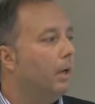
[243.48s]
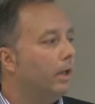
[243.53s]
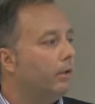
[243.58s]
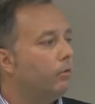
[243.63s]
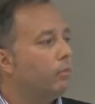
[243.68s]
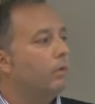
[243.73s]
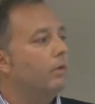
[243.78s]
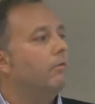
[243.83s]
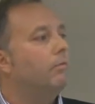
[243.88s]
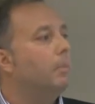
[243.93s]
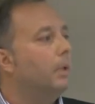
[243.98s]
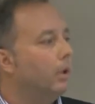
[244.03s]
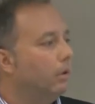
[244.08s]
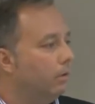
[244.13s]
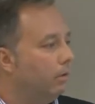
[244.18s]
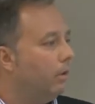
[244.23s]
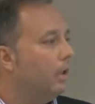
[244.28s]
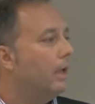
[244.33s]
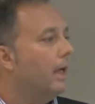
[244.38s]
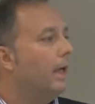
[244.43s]
months we've
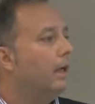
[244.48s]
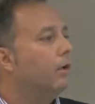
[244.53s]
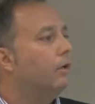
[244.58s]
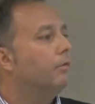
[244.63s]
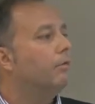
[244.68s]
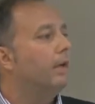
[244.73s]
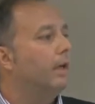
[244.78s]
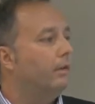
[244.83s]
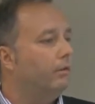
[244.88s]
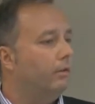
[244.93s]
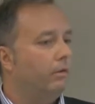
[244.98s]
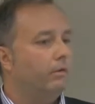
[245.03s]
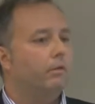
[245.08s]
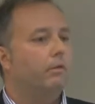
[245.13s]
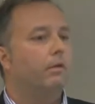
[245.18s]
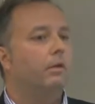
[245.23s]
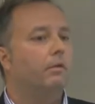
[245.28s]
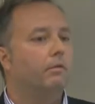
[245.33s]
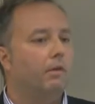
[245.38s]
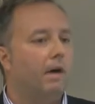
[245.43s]
built
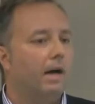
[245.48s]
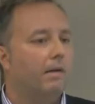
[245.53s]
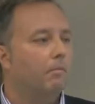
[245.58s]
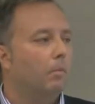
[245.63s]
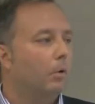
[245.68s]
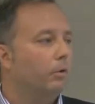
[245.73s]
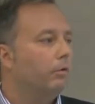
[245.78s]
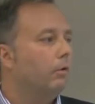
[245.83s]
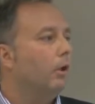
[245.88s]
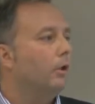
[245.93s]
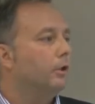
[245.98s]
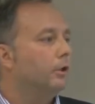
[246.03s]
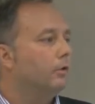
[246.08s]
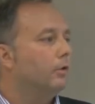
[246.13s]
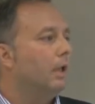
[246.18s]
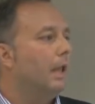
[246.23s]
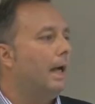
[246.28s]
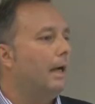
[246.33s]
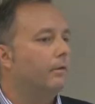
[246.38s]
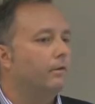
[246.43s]
interfaces to the five most
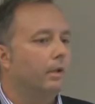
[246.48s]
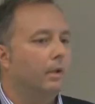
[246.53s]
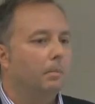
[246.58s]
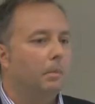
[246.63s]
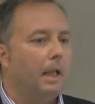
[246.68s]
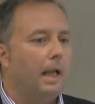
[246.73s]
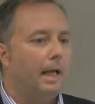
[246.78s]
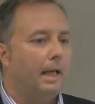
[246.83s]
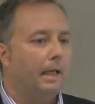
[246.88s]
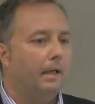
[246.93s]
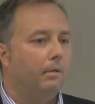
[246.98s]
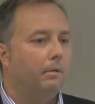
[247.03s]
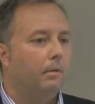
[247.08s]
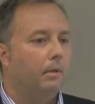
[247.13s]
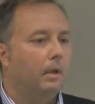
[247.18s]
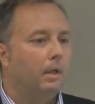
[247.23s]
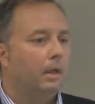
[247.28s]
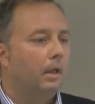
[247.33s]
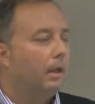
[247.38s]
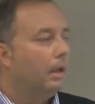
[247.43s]
largest clouds on the planet.
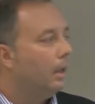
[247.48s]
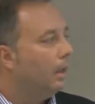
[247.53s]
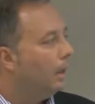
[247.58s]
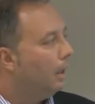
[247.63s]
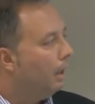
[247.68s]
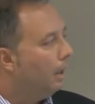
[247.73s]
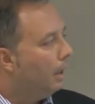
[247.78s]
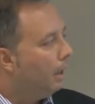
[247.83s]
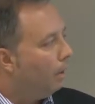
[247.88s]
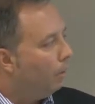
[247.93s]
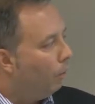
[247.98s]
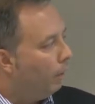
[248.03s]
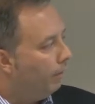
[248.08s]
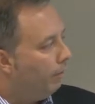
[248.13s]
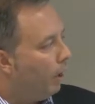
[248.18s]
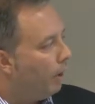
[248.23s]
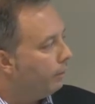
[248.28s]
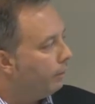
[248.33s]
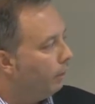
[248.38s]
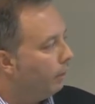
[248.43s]

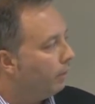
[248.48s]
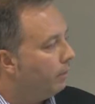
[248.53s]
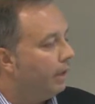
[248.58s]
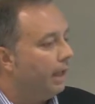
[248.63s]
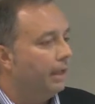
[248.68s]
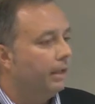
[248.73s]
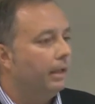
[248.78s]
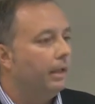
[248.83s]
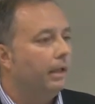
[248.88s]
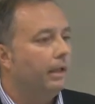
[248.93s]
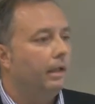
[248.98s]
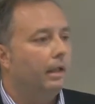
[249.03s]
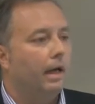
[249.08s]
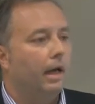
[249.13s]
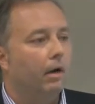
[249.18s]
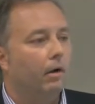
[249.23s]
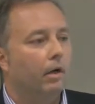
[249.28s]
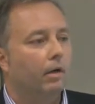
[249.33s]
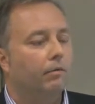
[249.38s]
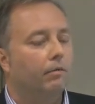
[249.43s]
We've also extended in
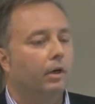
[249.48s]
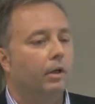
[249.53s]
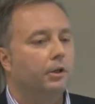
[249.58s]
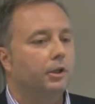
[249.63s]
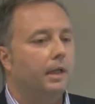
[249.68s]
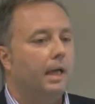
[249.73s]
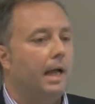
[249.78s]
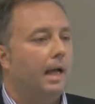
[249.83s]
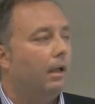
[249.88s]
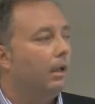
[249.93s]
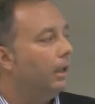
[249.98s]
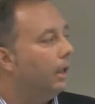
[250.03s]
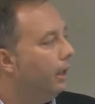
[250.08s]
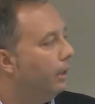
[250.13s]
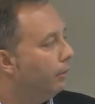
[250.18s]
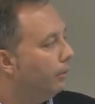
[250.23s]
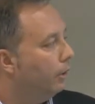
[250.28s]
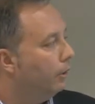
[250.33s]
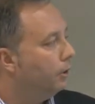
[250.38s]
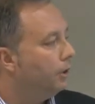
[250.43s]
the area of
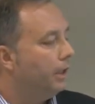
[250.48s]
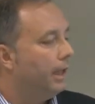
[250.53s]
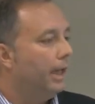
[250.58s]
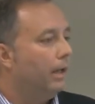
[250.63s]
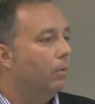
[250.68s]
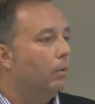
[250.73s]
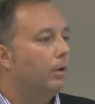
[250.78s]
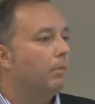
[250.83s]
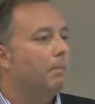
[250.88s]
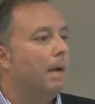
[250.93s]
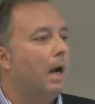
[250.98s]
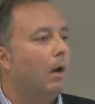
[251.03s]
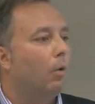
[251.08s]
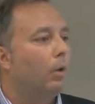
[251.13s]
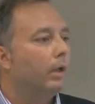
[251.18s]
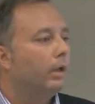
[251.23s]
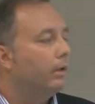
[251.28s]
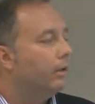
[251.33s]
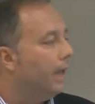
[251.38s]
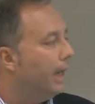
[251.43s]
functionality associated with
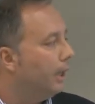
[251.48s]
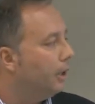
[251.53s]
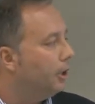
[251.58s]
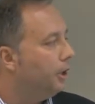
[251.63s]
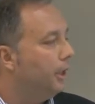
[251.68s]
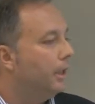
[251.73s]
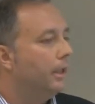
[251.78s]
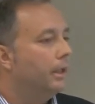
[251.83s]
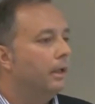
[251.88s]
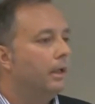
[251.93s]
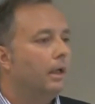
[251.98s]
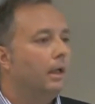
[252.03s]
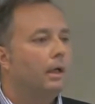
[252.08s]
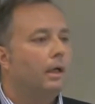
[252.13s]
malware detection,